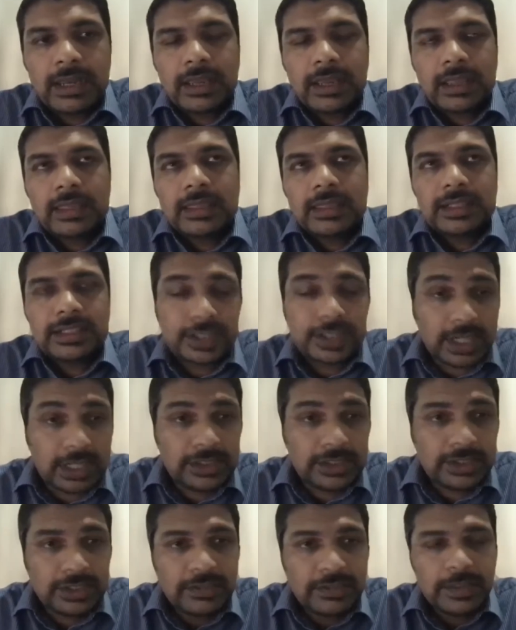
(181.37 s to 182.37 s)
in the
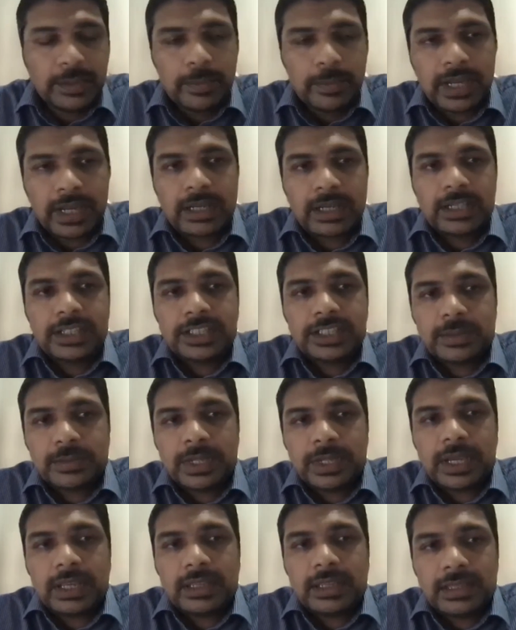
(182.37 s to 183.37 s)
structure of the partnership.
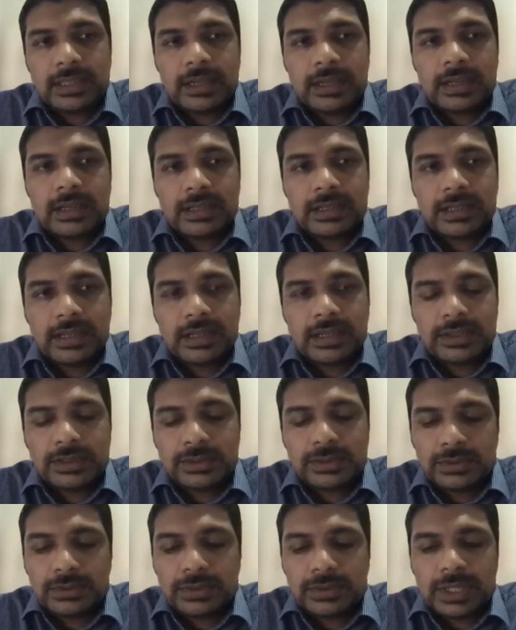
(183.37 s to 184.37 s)
I think there are
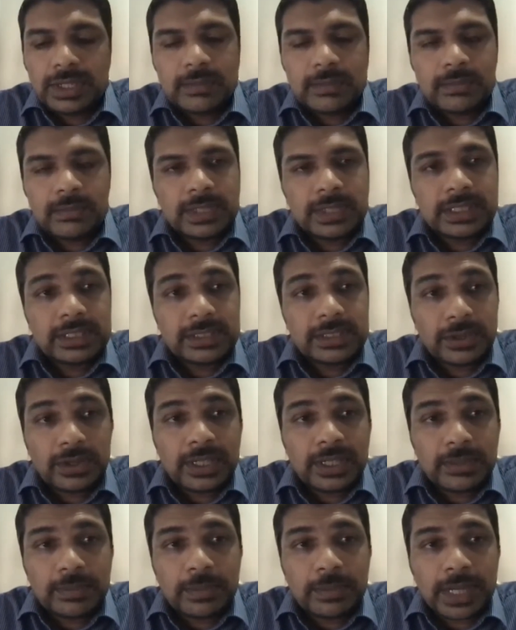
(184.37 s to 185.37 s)
two
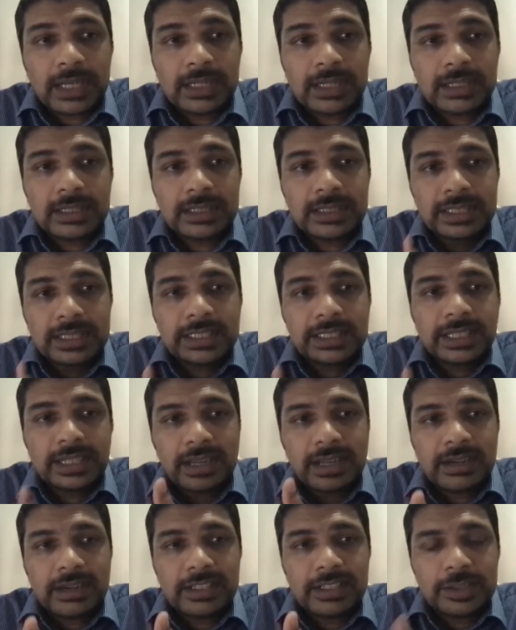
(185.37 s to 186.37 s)
consortium partners, us
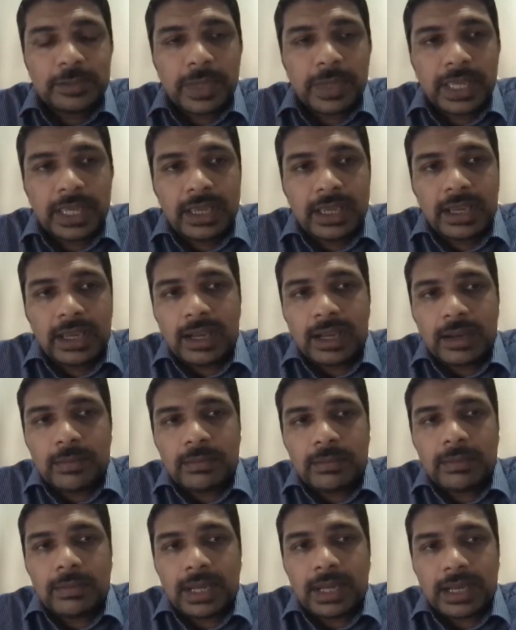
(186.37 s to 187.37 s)
and
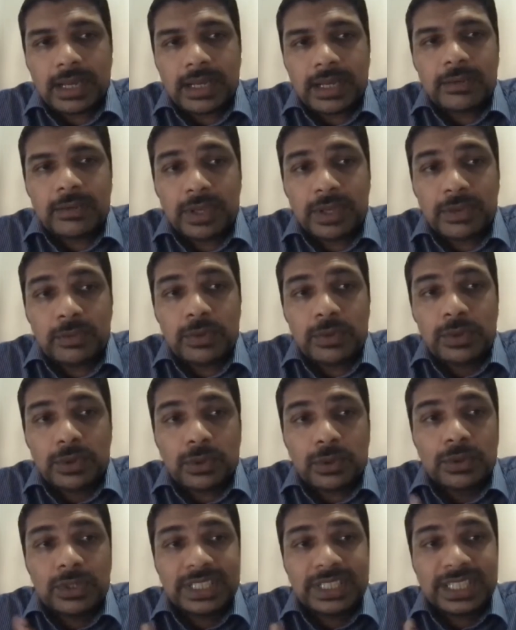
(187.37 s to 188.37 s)
RHB. We would
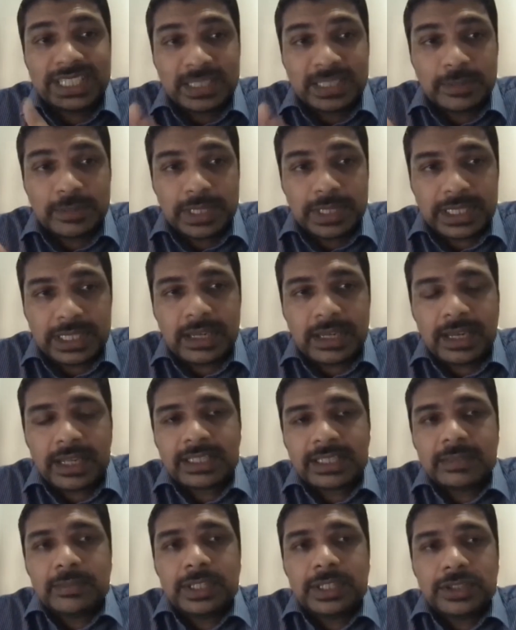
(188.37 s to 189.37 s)
own 60%
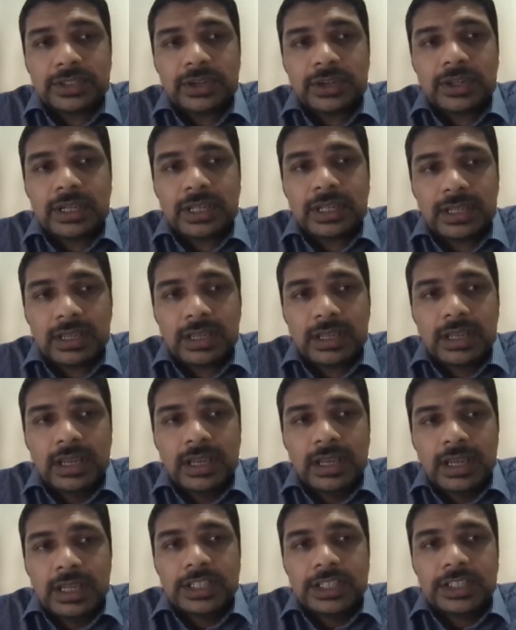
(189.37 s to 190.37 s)
as the majority
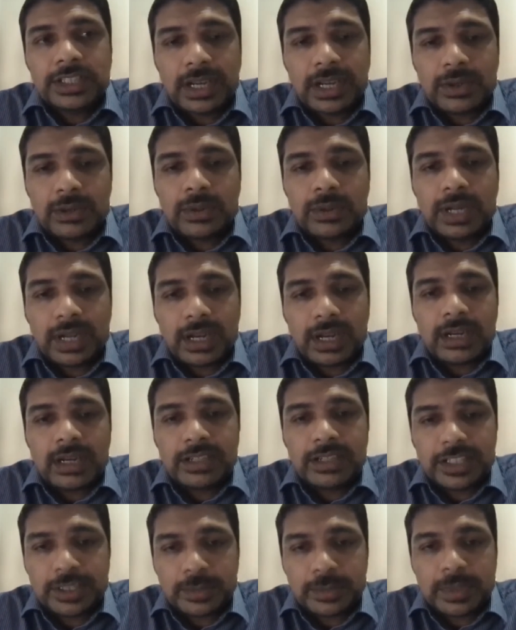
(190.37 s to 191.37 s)
shareholder.
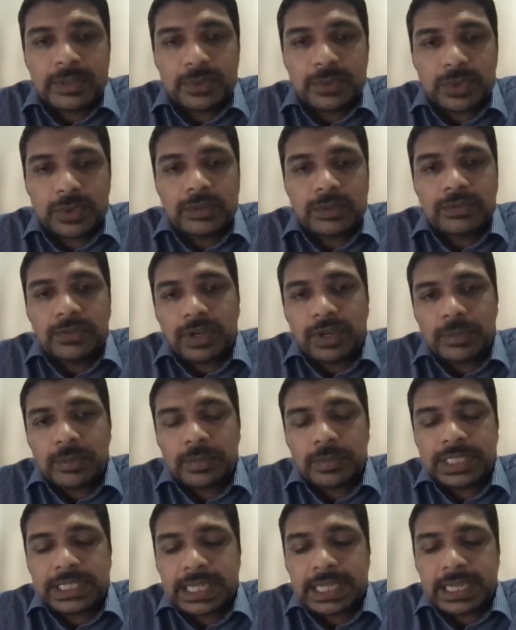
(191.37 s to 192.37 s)
RHB would own
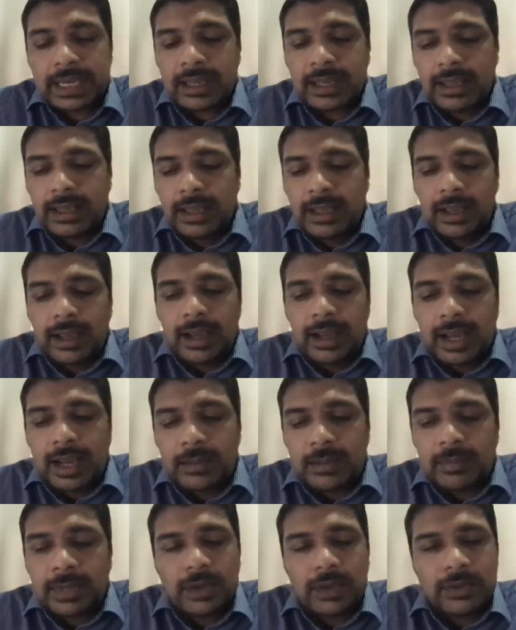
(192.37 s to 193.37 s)
40%.
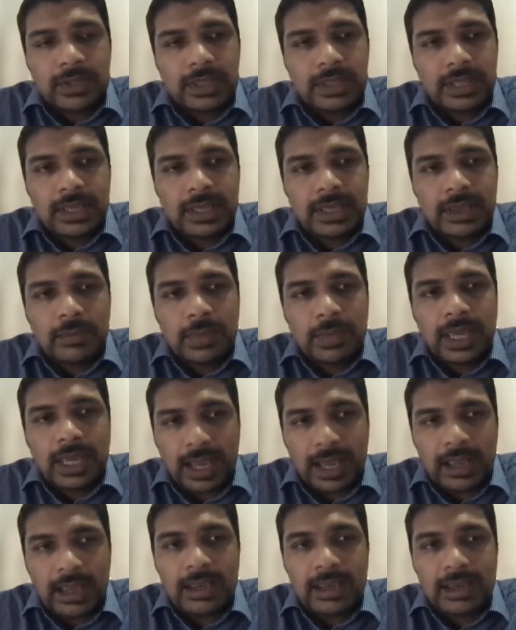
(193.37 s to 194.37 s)
Now, the thinking
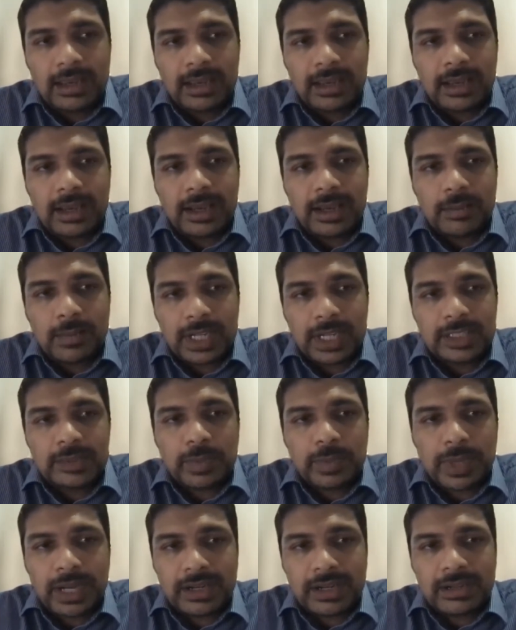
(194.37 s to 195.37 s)
behind us
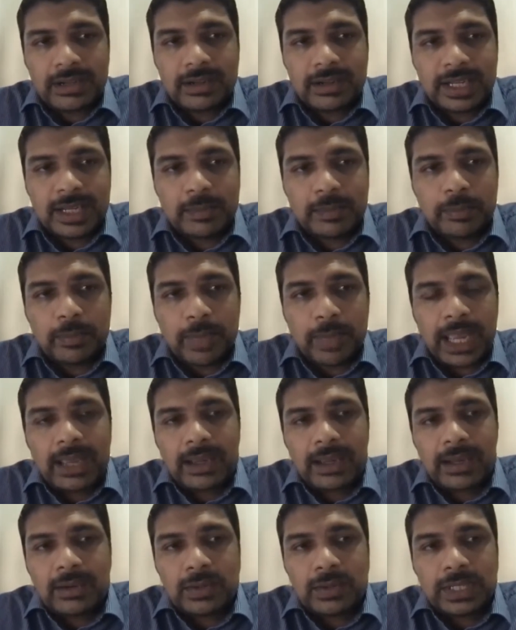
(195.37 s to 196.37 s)
partnering a
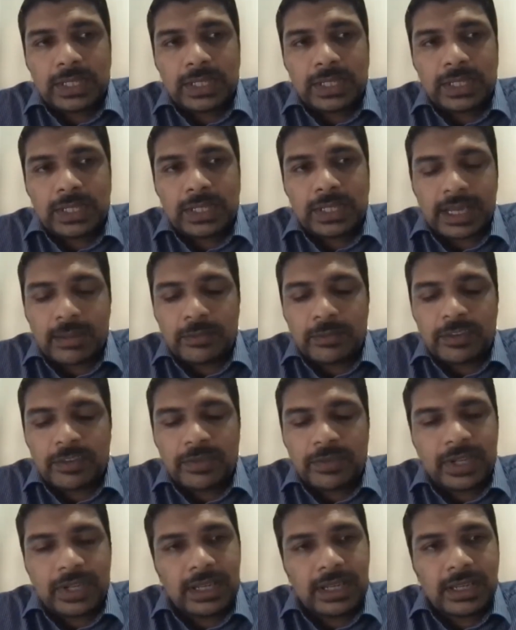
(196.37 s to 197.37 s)
bank was we
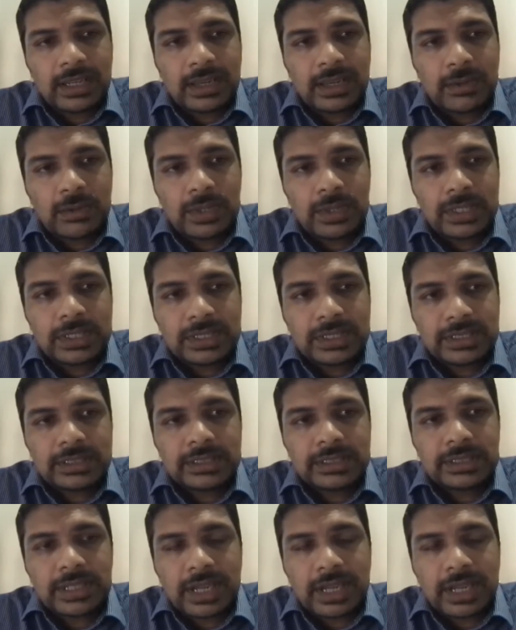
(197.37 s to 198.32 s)
felt it was